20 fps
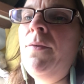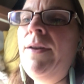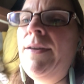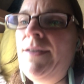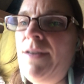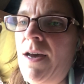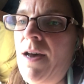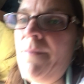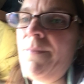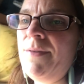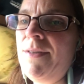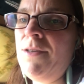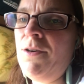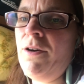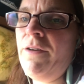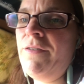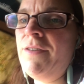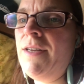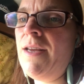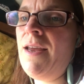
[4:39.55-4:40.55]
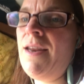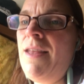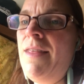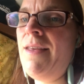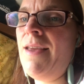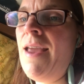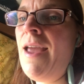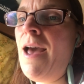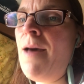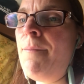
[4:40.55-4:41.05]
on top. So if
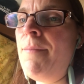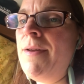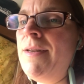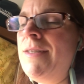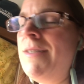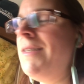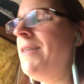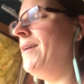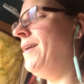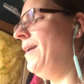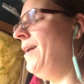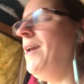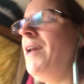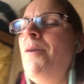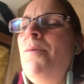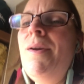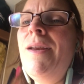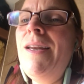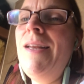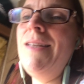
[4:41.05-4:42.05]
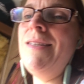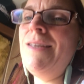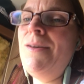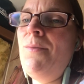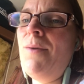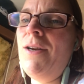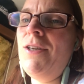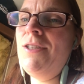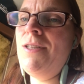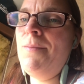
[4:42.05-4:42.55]
anything happens, we can easily
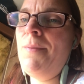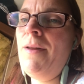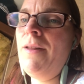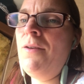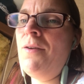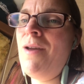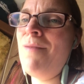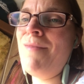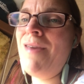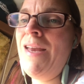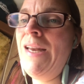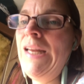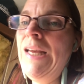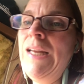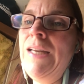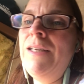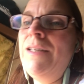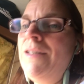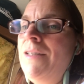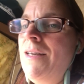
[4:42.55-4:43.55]
wash the pillow. I made it,